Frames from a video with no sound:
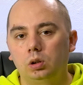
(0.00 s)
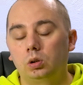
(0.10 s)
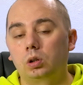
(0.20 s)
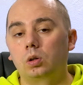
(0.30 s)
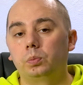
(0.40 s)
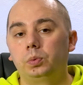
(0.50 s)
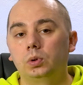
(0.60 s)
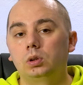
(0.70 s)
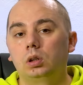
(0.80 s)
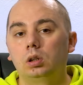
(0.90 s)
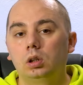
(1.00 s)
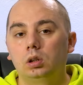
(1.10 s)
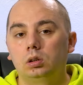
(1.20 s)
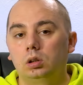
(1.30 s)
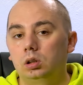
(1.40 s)
Your computer
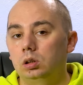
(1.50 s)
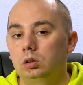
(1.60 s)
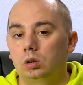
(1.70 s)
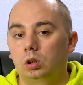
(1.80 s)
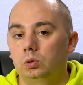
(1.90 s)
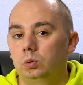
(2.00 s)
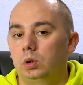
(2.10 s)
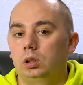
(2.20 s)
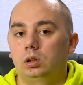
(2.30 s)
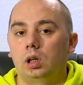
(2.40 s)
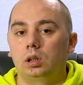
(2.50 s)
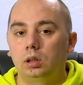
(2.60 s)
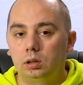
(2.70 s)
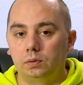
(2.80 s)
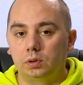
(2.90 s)
doesn't know where that
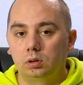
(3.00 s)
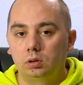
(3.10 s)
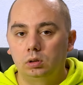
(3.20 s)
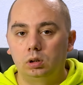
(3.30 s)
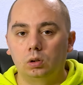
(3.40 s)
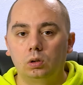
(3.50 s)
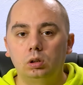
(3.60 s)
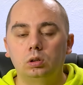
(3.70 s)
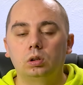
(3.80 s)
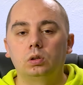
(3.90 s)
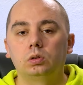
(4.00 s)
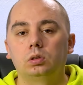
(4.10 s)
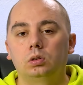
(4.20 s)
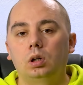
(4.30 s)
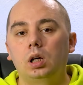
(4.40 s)
lives. It only
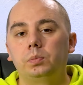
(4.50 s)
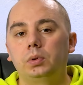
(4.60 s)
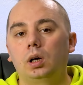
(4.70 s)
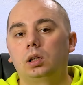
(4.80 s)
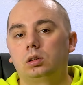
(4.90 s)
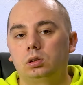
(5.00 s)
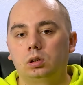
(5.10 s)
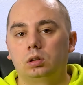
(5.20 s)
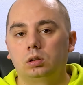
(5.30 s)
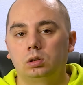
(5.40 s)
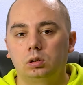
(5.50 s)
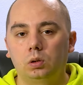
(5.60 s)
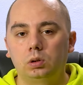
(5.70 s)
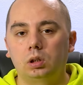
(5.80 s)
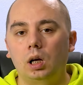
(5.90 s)
knows IP addresses,
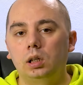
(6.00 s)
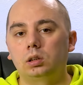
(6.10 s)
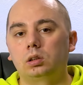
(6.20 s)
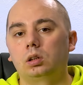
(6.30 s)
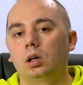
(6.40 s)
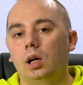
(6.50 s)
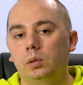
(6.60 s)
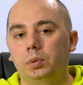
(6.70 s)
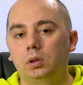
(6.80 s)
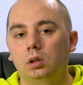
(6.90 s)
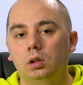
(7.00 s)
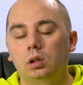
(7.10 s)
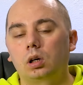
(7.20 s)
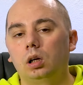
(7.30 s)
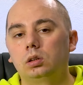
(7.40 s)
so it asks a helper
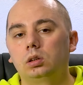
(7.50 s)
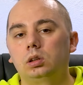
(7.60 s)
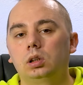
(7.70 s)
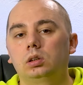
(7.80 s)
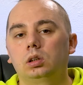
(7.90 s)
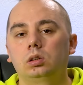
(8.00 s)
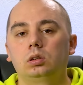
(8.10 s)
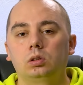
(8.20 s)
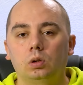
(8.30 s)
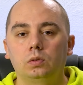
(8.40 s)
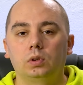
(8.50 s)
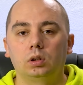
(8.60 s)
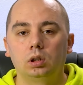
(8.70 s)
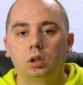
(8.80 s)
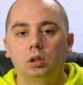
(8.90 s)
called a DNS resolver.
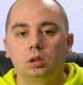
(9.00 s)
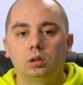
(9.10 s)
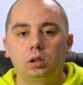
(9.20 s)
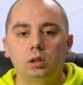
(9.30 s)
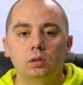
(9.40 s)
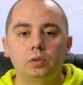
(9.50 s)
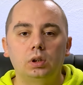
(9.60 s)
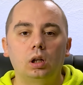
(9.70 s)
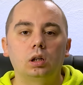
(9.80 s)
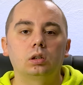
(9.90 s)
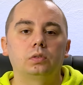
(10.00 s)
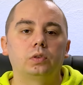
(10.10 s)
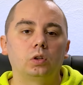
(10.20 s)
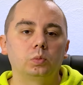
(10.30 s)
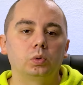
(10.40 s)
Think of it like a
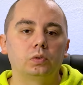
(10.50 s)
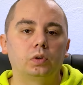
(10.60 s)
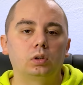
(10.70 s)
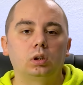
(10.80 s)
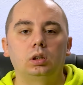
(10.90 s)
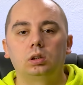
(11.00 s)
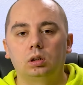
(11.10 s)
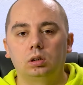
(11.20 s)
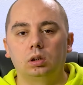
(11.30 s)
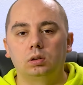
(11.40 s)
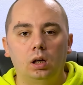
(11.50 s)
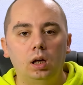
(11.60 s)
phone book for the internet.